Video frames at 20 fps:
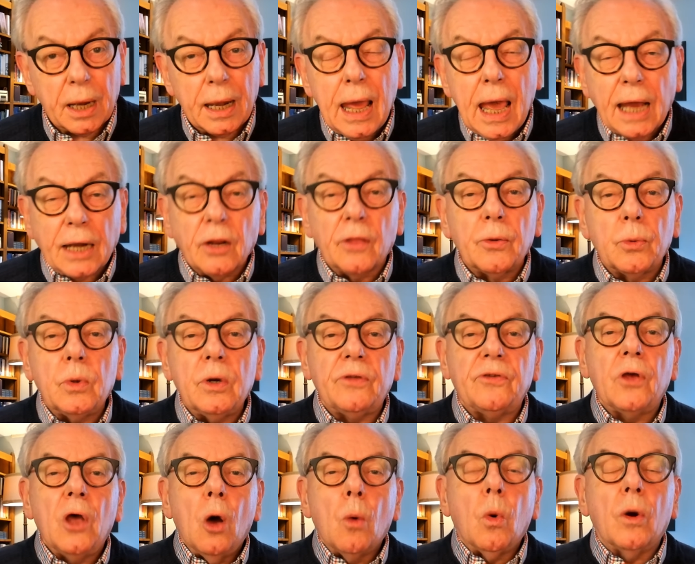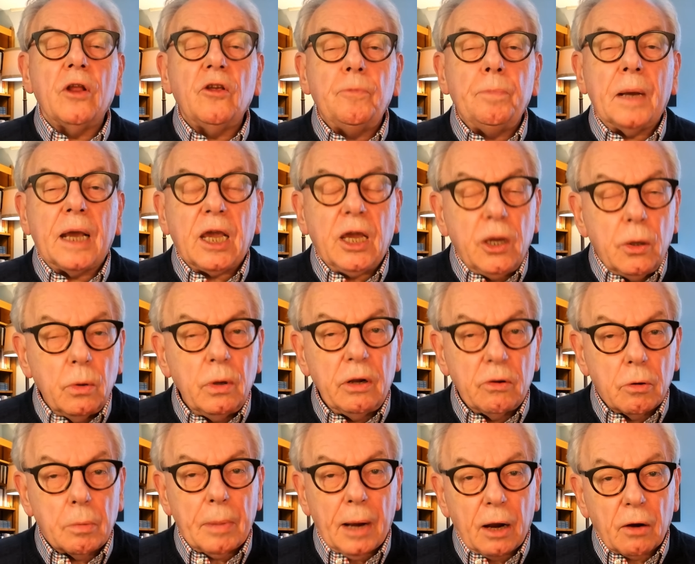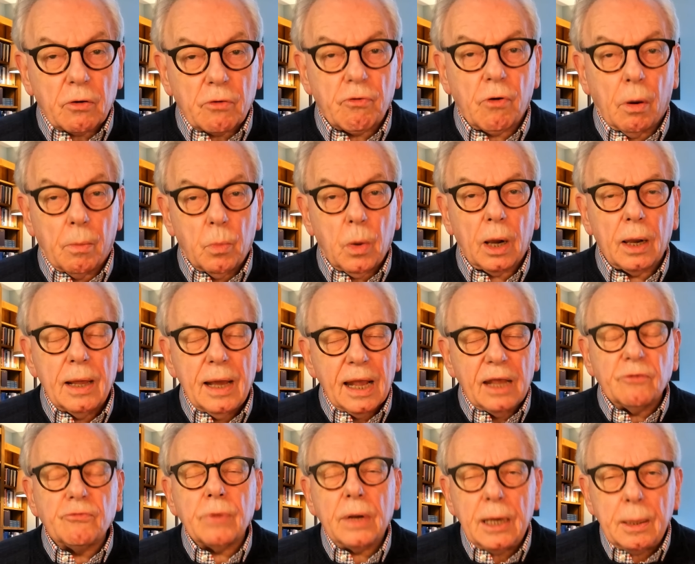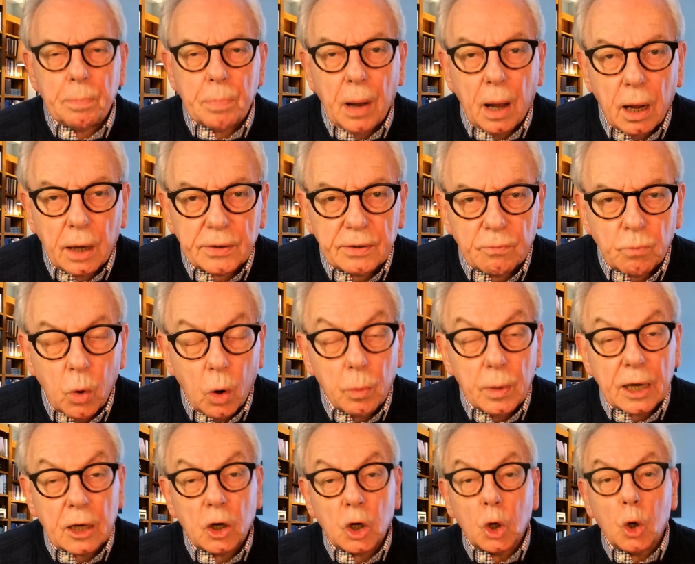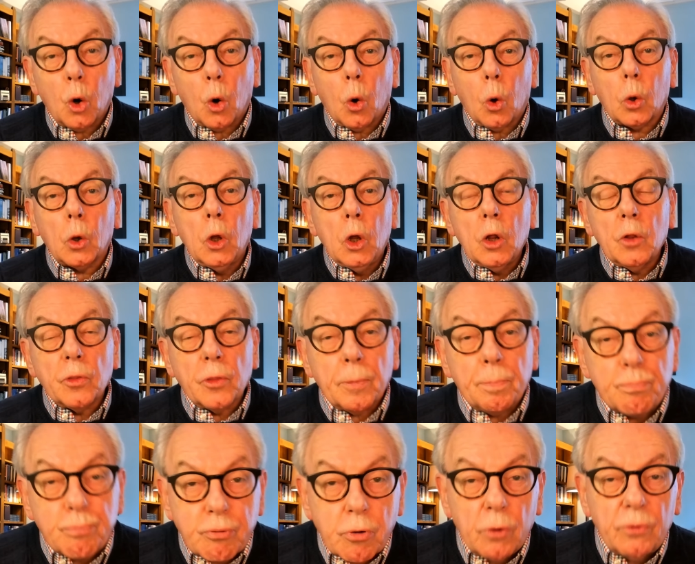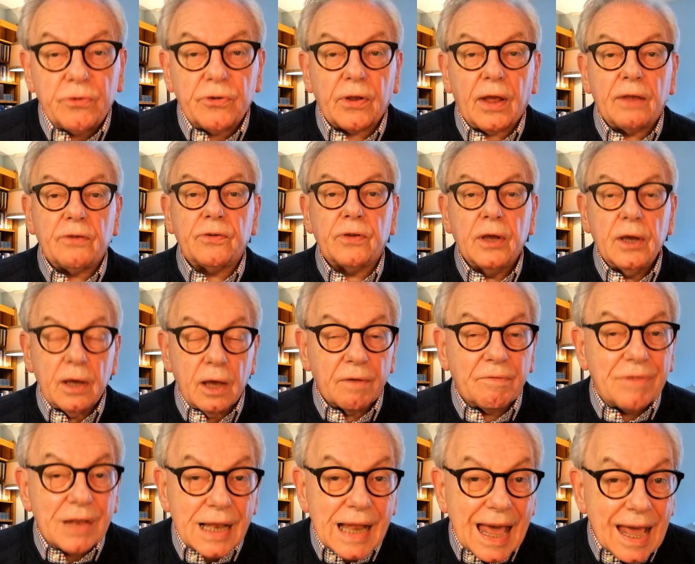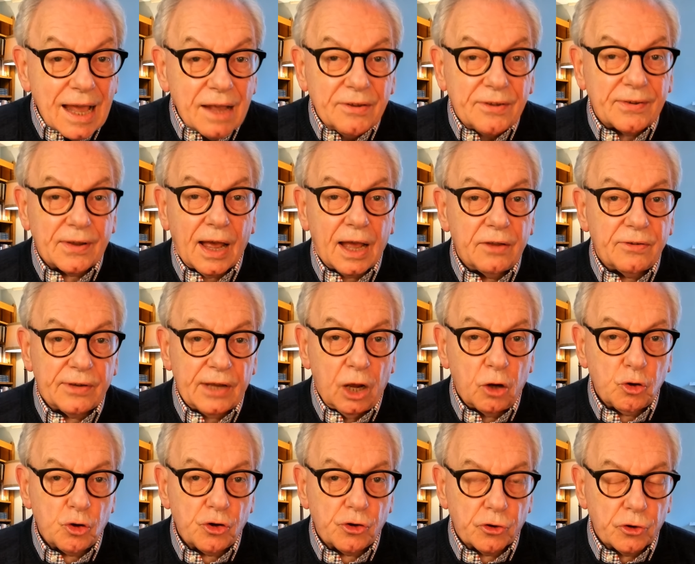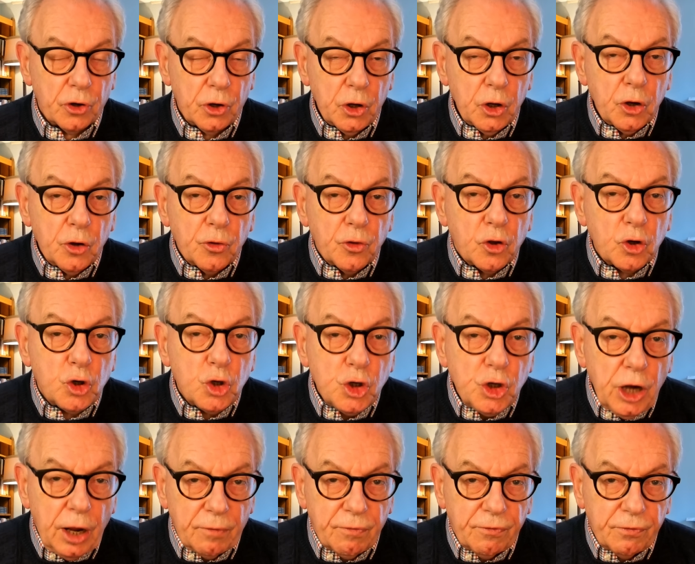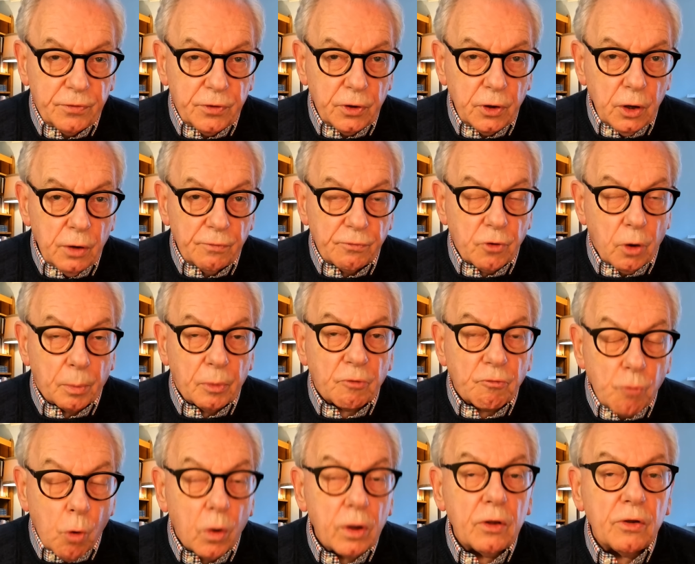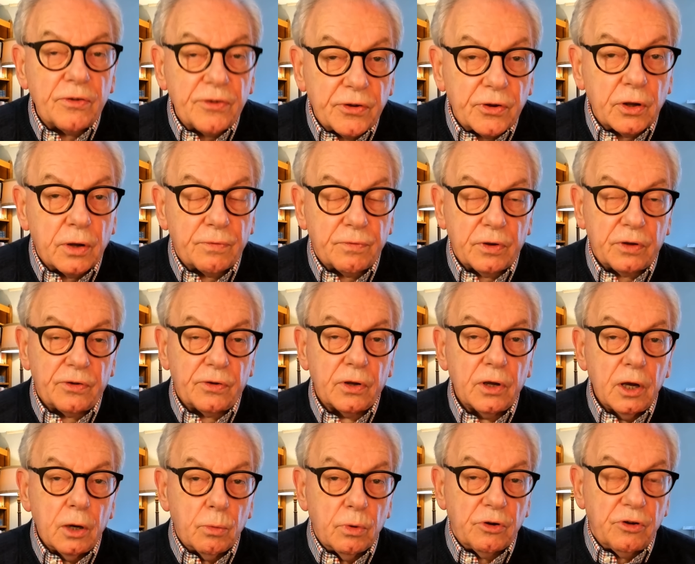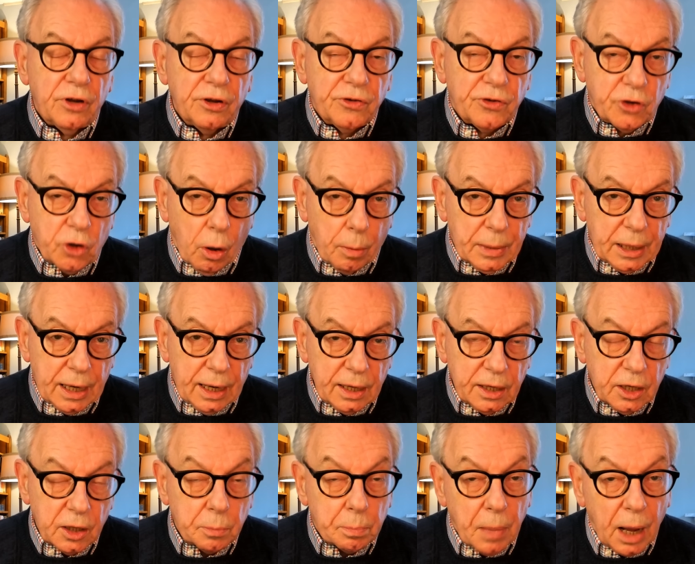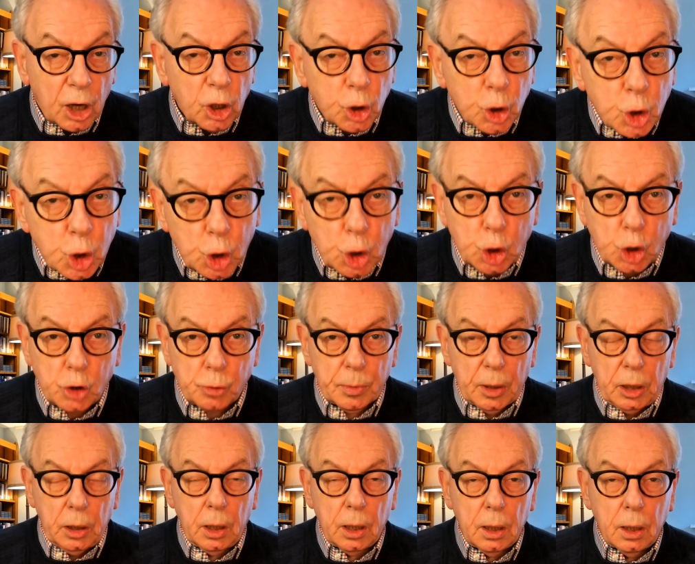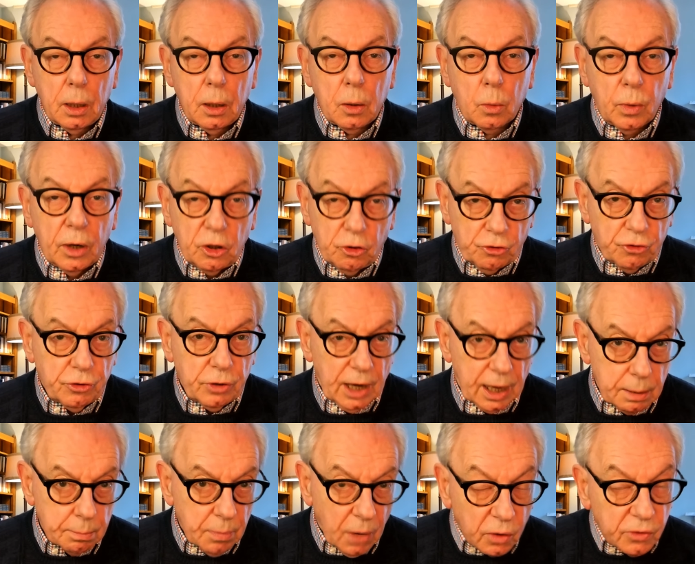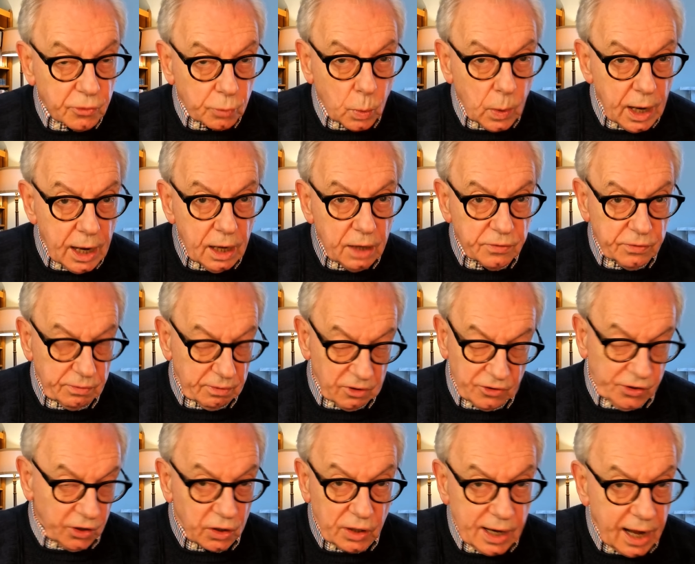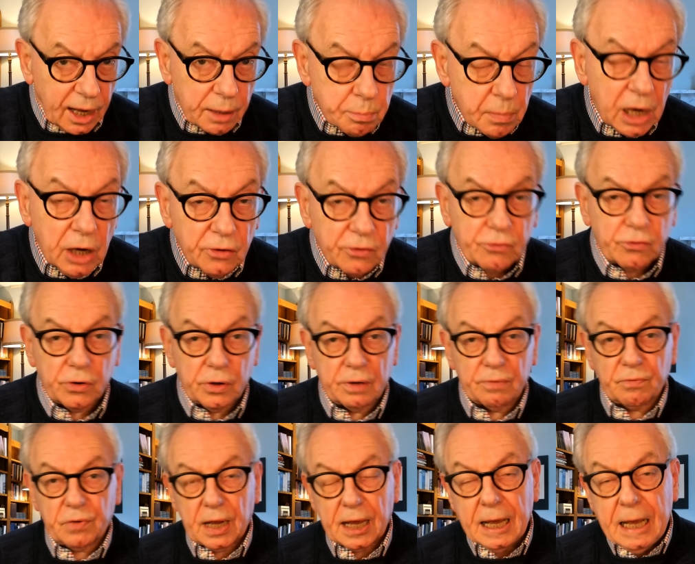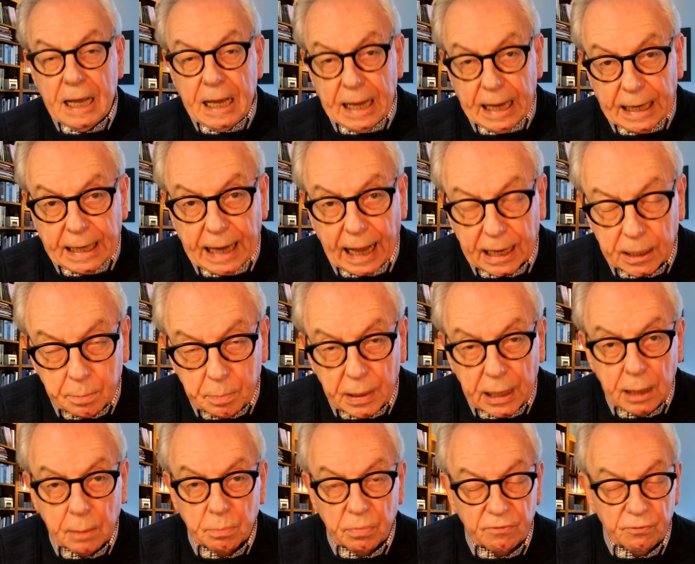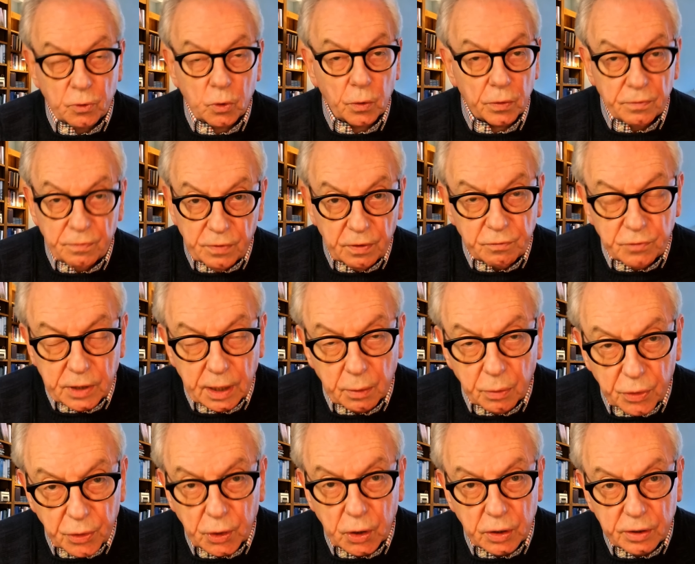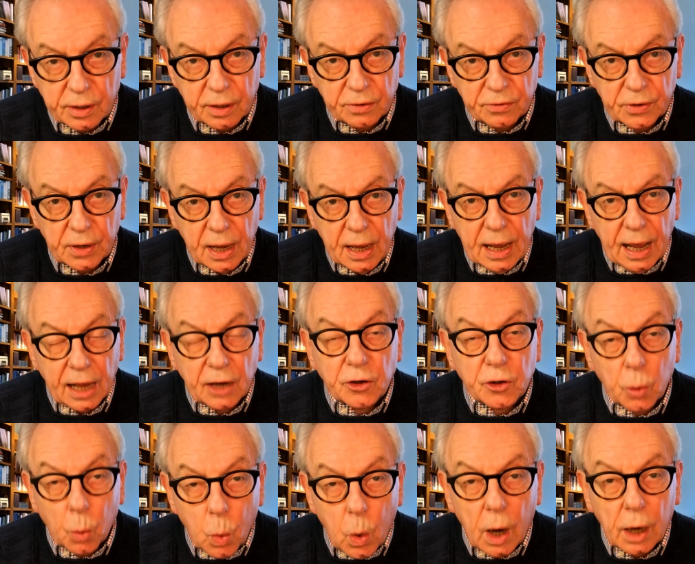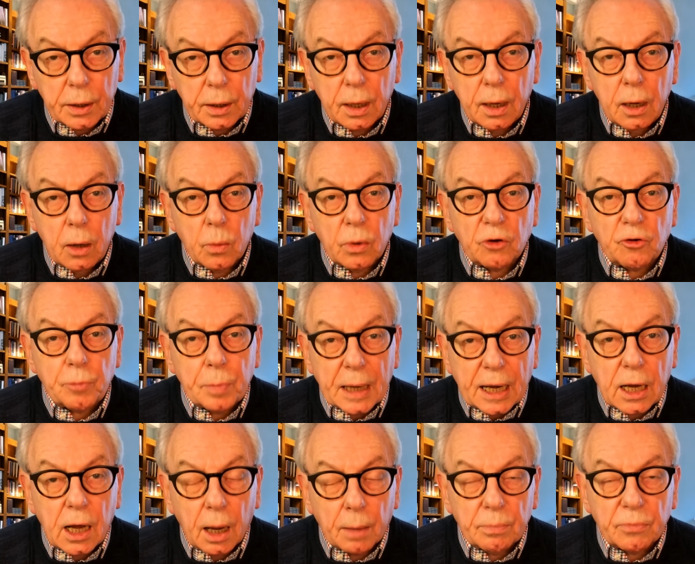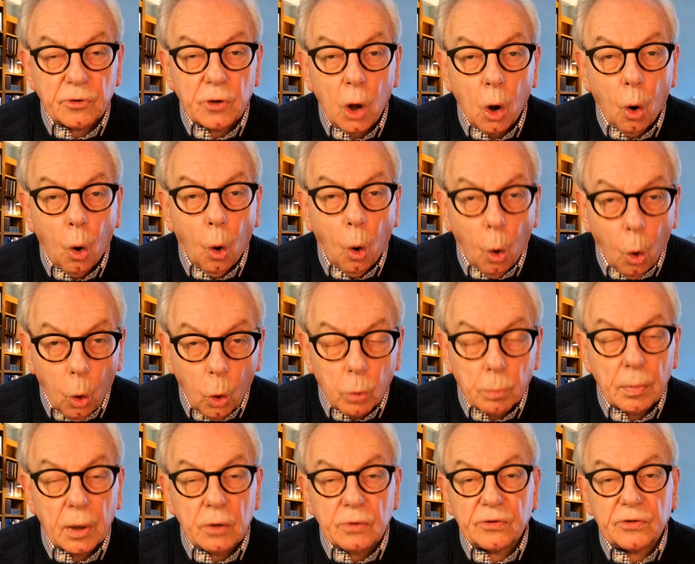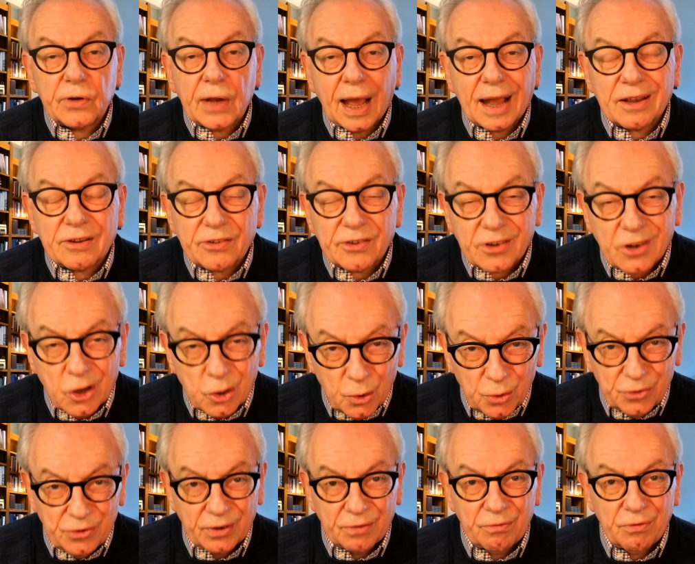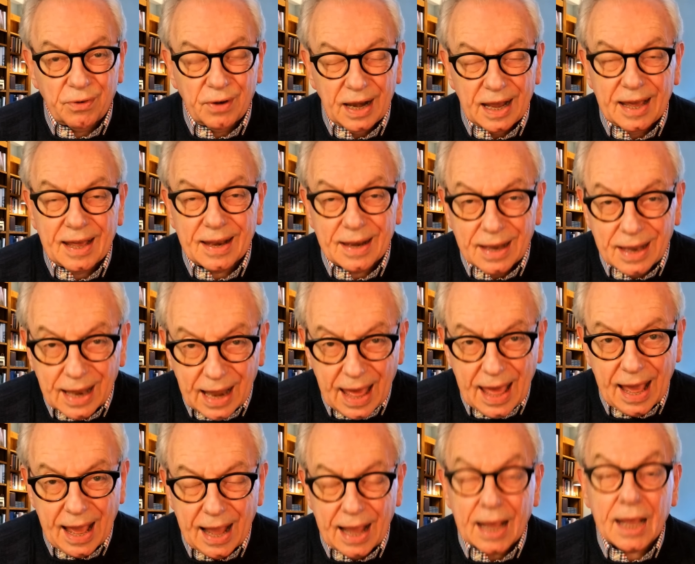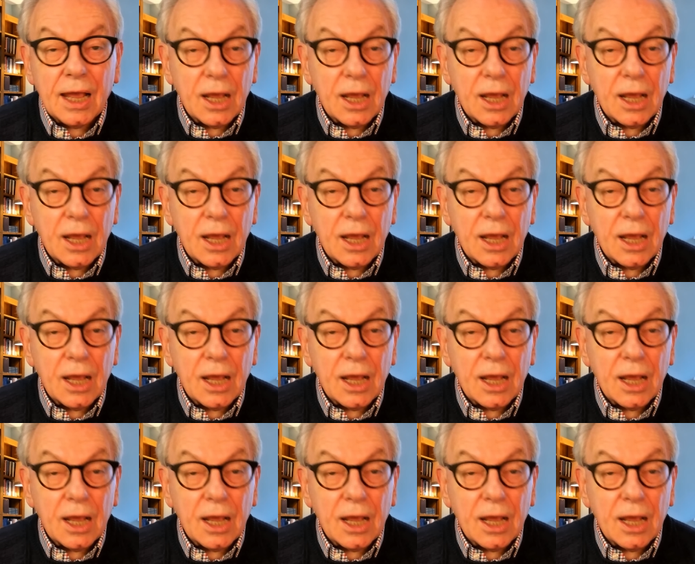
In other words, what is peculiar about Cromwell is really part of what we can call the process of laicization, the shift from a royal service which is dominated by churchmen, which in most ways, certainly administratively, it had been before the 1530s, into one which becomes almost exclusively lay.